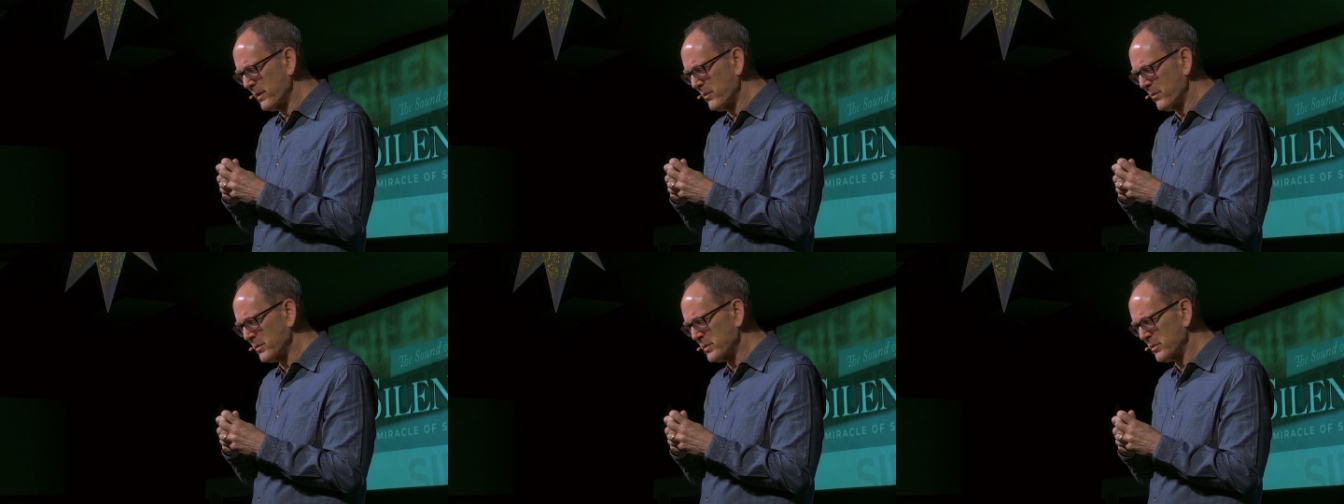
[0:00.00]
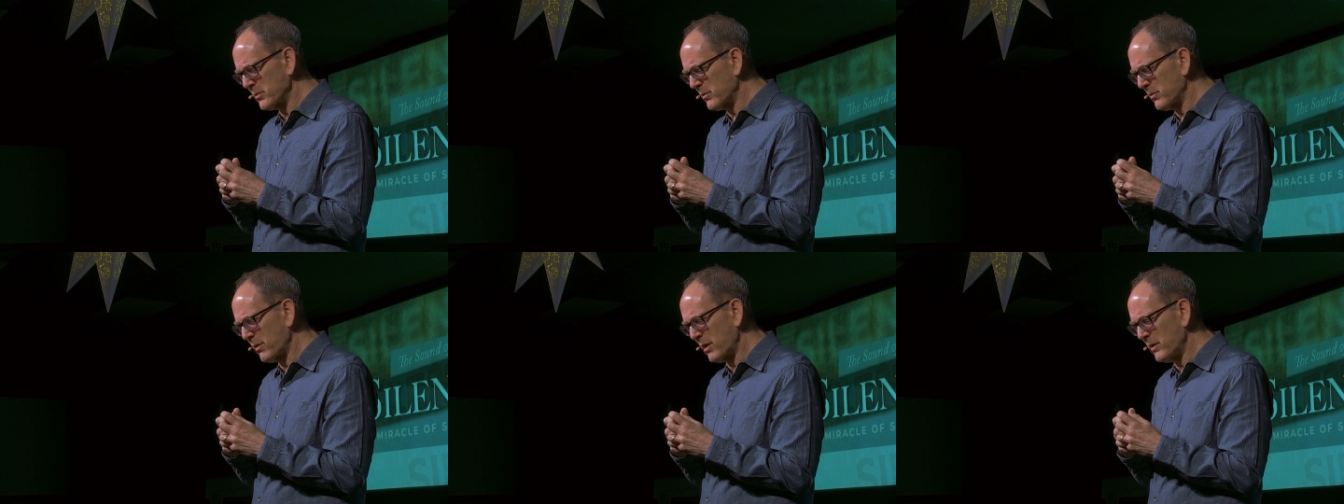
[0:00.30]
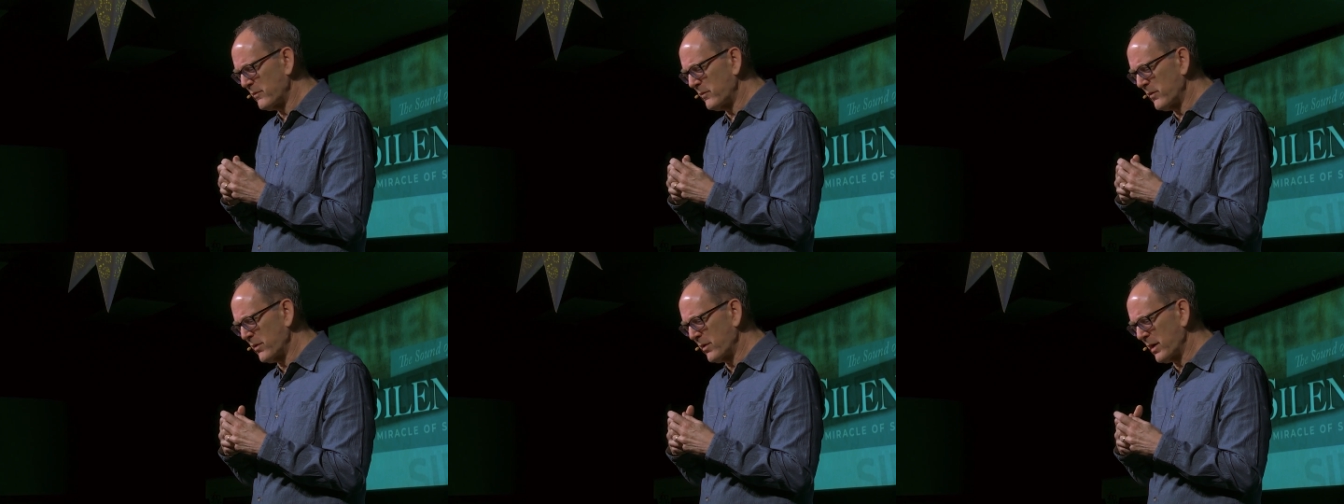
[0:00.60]
We're so
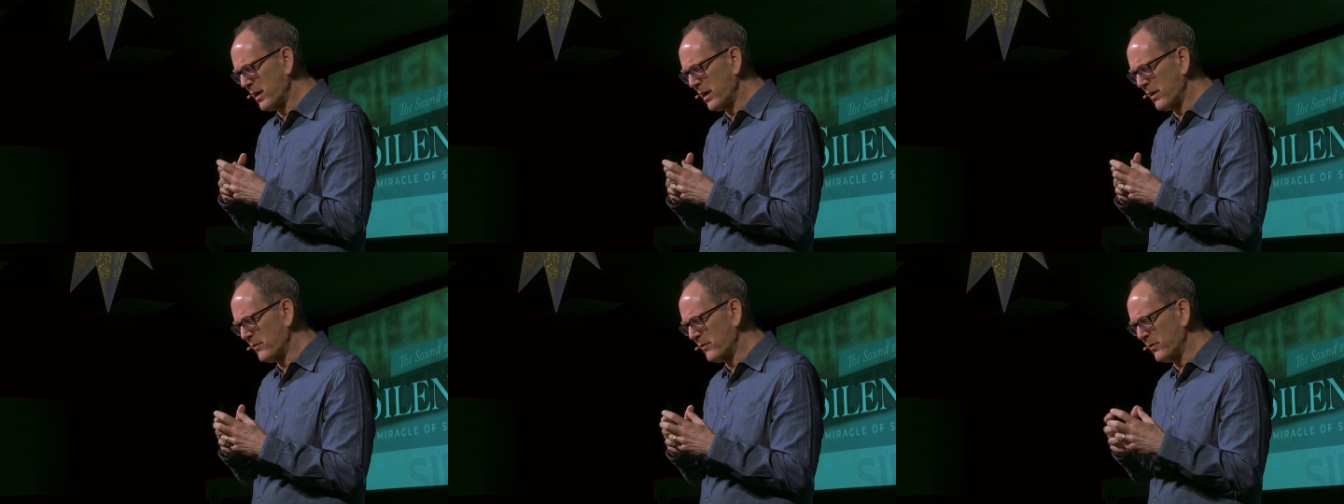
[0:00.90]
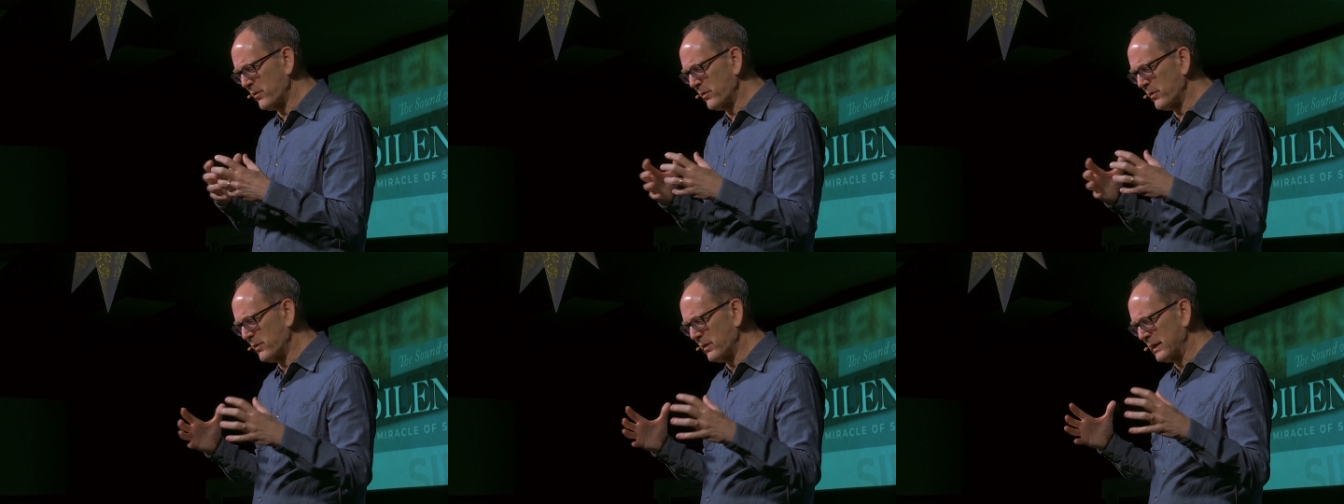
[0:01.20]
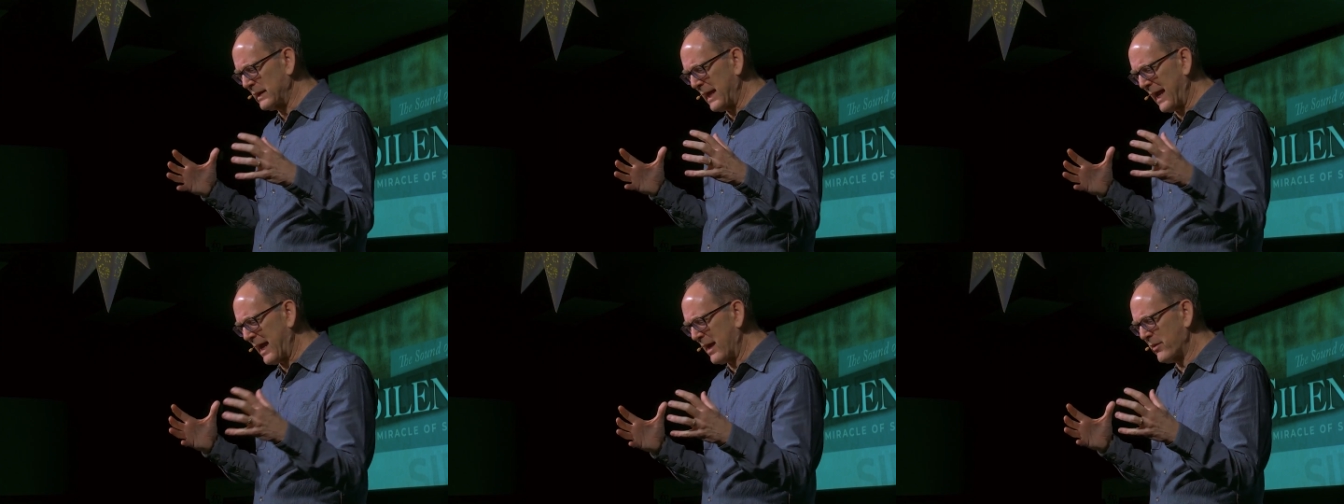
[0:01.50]
grateful, God, for
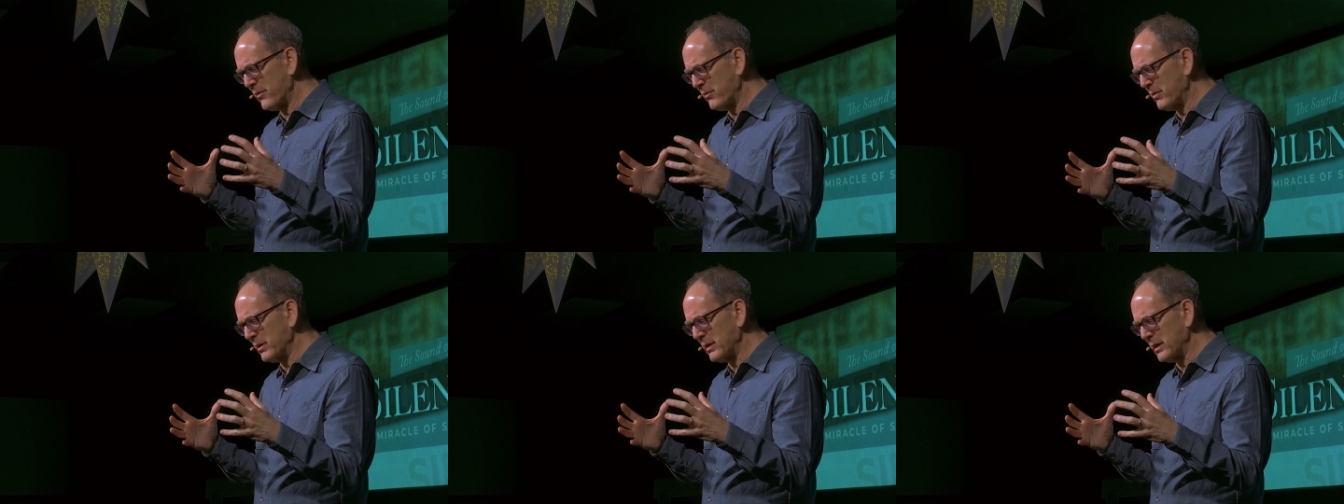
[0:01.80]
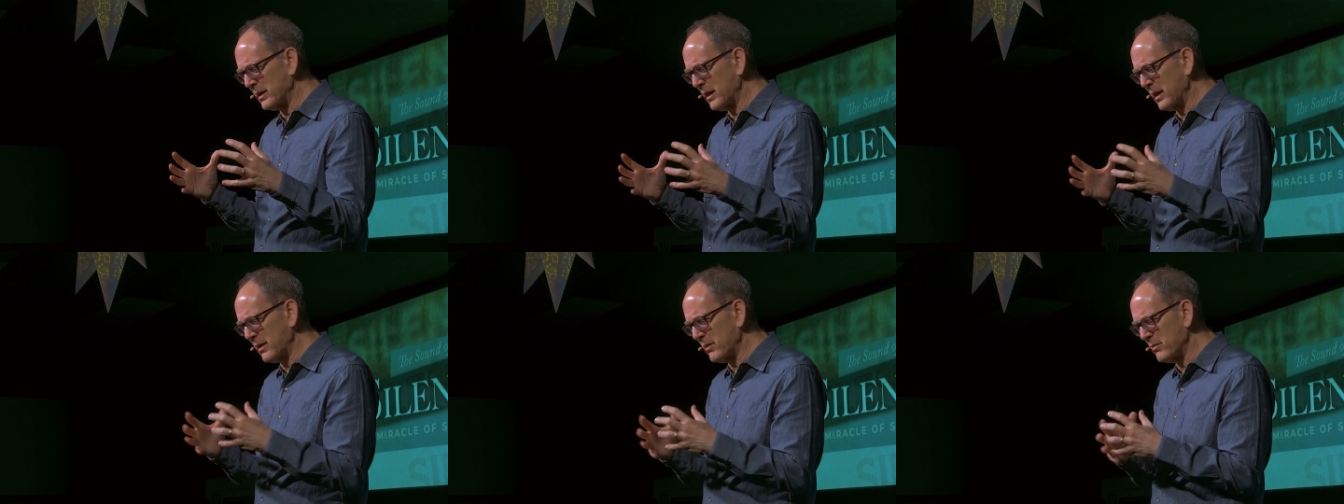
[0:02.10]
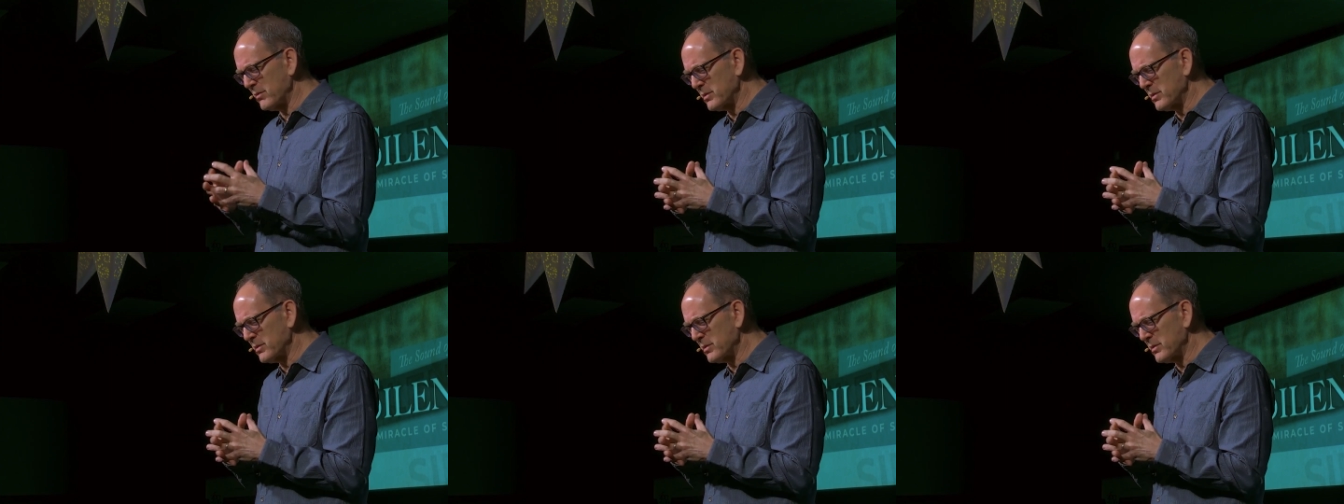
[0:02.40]
gathering together.